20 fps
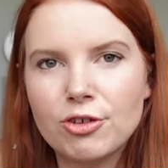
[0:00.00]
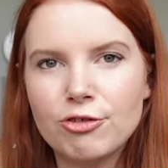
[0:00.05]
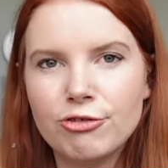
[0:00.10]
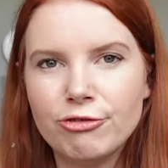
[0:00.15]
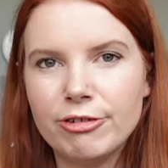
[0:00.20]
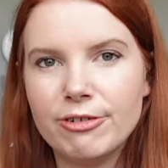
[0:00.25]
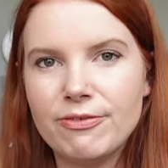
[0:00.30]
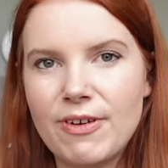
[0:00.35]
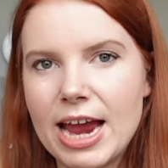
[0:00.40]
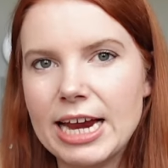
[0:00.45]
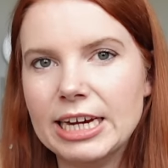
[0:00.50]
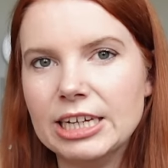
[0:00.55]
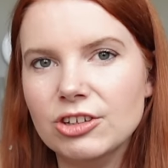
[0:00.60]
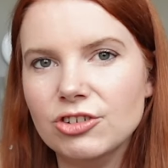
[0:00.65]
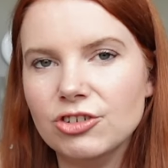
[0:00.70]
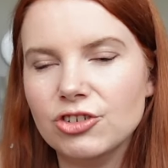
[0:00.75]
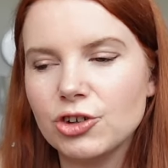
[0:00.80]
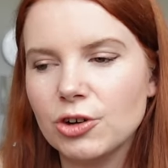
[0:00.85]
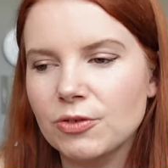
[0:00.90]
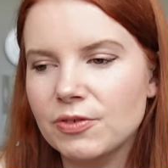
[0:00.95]
of
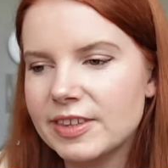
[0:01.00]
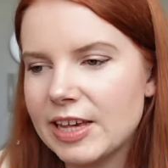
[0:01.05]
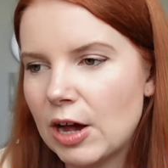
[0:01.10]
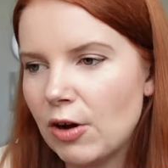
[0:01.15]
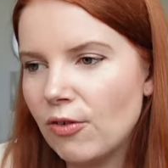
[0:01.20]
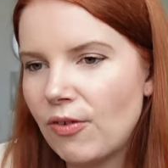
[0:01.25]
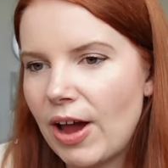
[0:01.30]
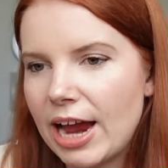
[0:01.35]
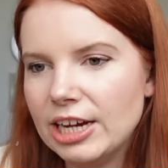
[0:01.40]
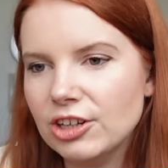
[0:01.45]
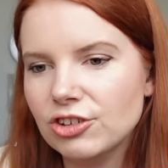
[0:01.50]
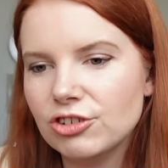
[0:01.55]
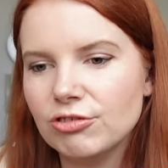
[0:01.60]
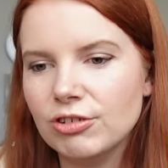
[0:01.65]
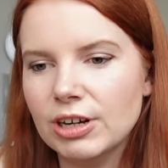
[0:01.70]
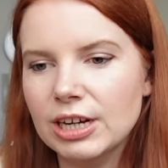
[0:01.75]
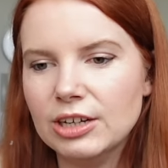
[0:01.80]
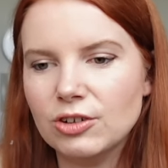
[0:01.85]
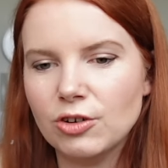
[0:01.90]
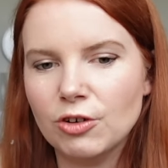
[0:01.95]
revenge, of
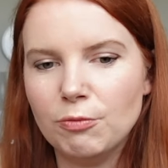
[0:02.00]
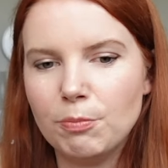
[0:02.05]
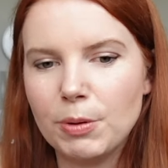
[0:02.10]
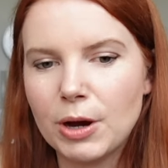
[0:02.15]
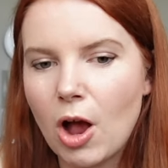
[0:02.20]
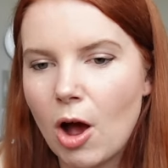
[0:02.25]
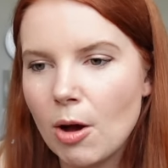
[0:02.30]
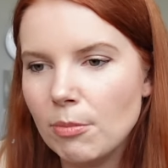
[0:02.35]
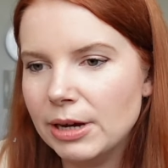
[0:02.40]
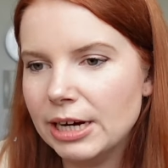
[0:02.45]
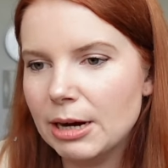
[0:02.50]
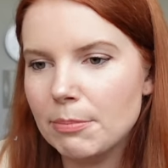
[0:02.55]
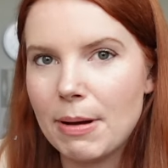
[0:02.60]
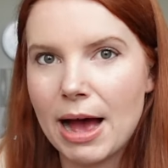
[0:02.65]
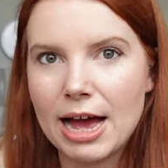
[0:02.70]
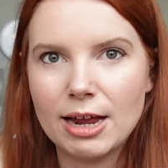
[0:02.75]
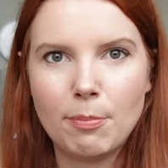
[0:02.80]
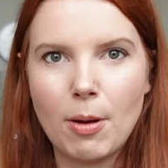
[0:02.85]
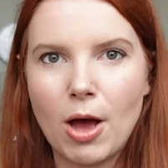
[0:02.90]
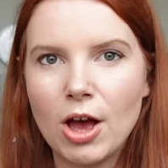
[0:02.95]
self-hatred, of becoming a
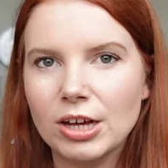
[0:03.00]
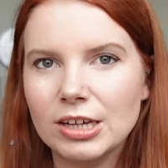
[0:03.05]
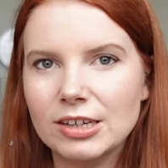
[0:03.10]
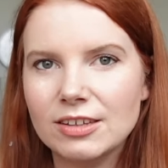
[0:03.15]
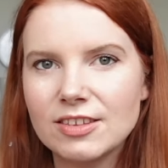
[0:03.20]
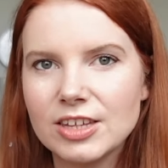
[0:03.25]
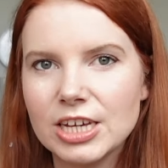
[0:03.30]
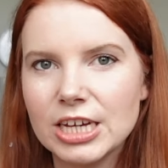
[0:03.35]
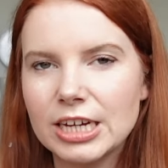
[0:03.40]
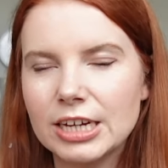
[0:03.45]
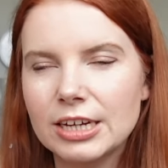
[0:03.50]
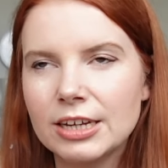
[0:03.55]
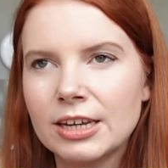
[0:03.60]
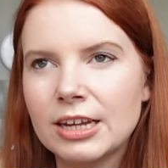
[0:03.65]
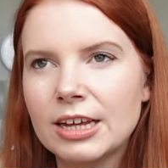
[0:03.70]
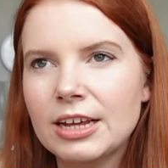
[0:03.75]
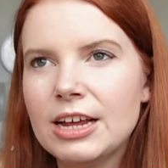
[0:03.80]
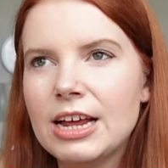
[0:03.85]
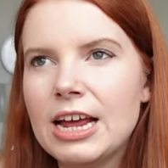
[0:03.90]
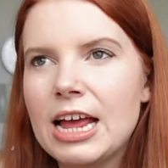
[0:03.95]
bad person.